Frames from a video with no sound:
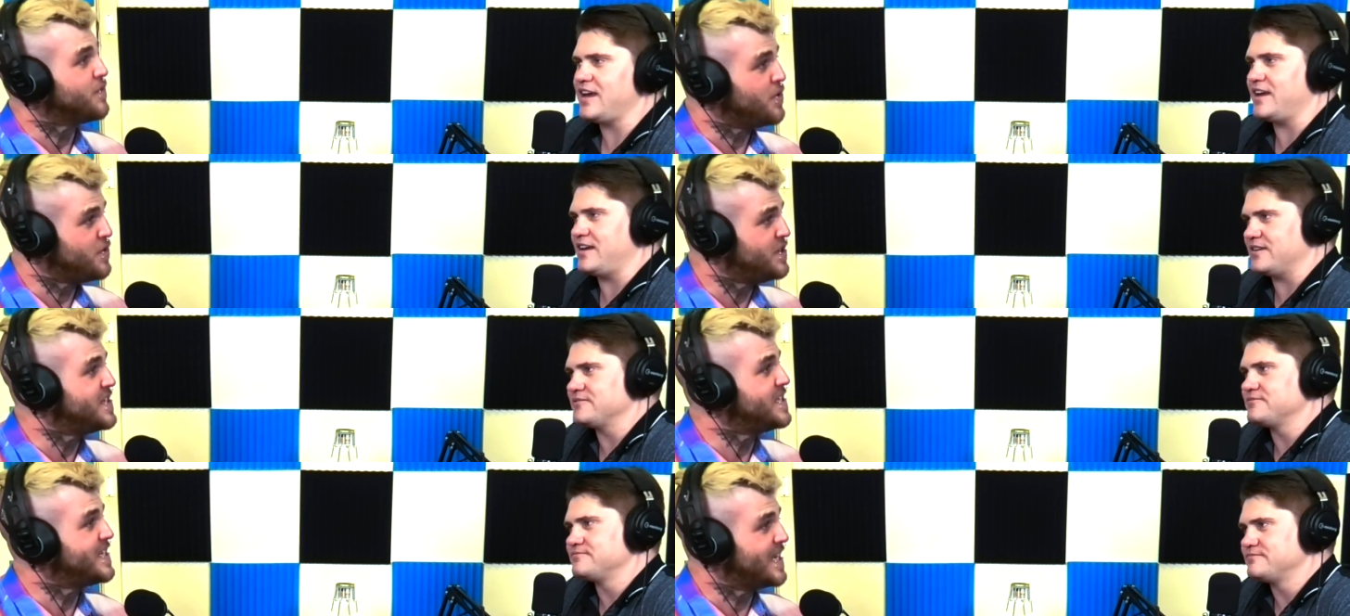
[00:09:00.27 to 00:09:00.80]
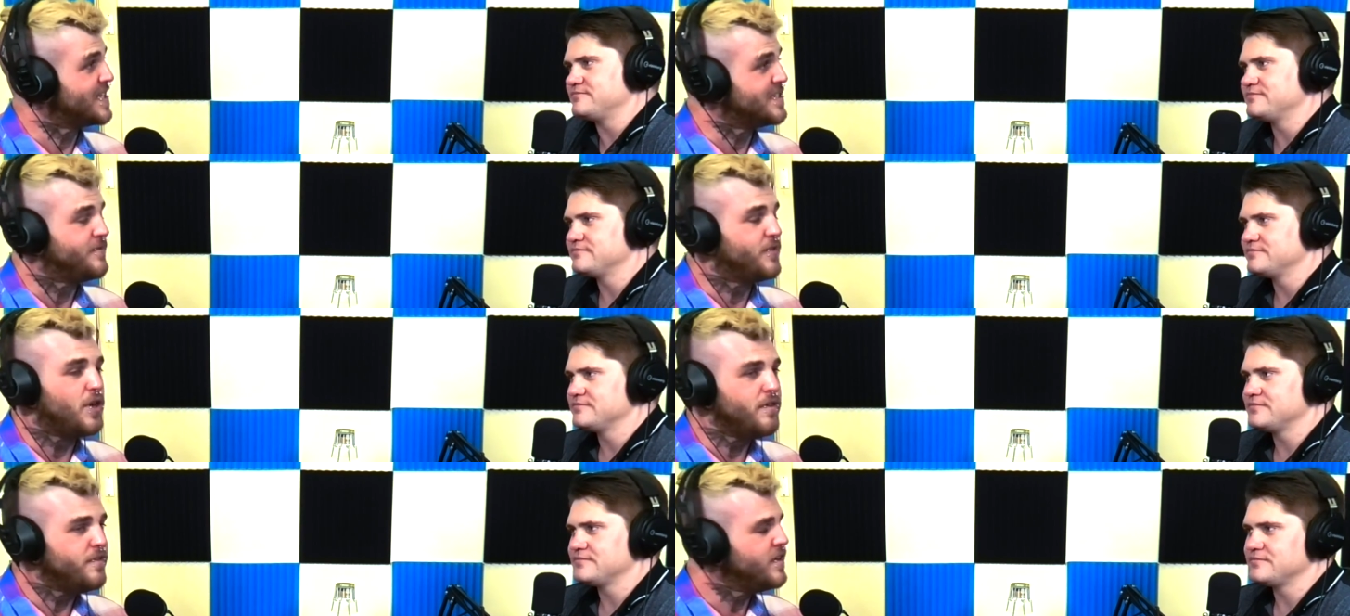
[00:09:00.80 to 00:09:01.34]
Speaker 1: throw the
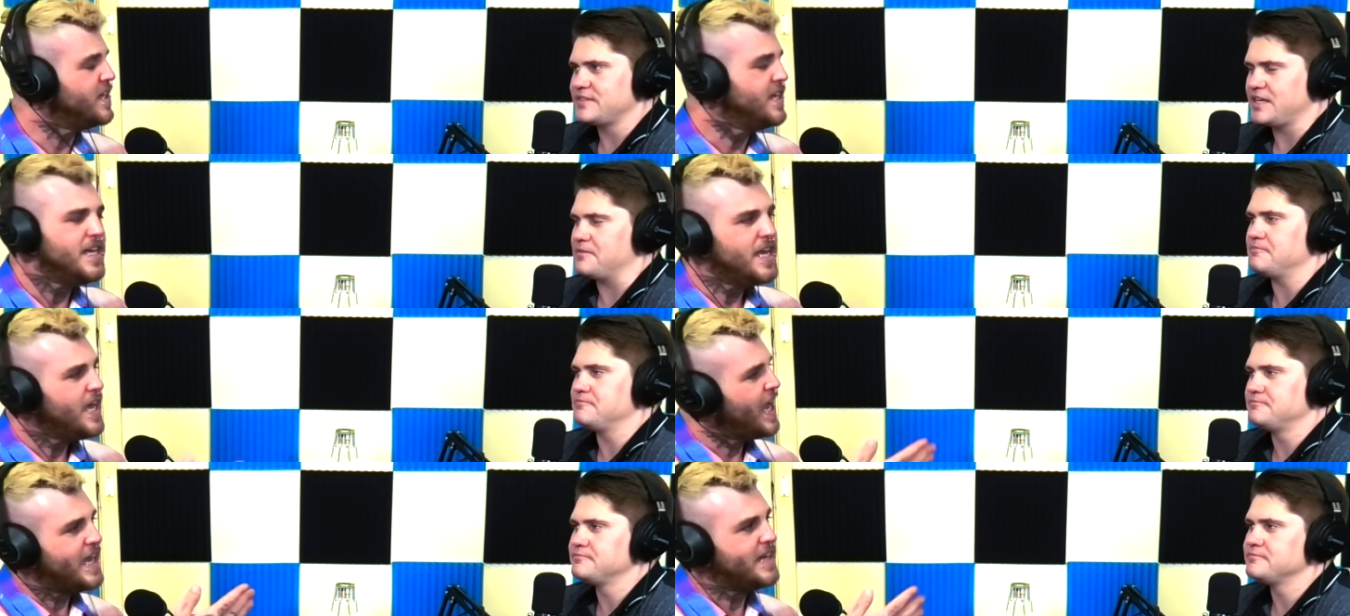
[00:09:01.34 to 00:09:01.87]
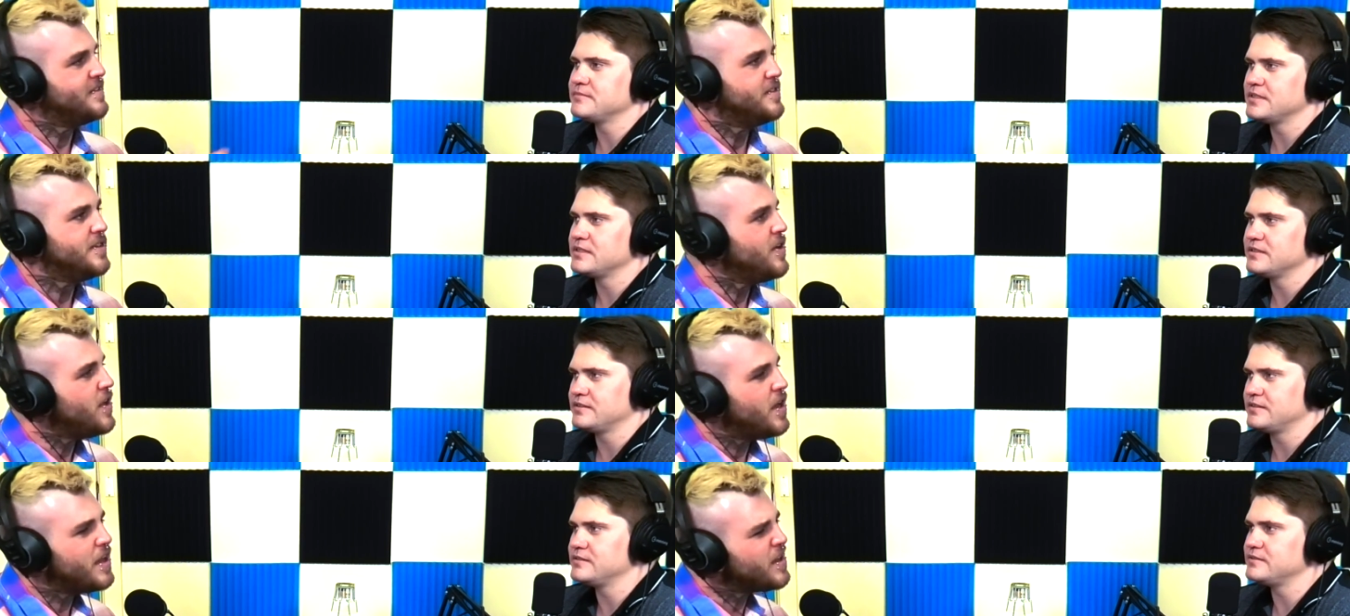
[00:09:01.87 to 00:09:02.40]
detective off. Yeah, And no,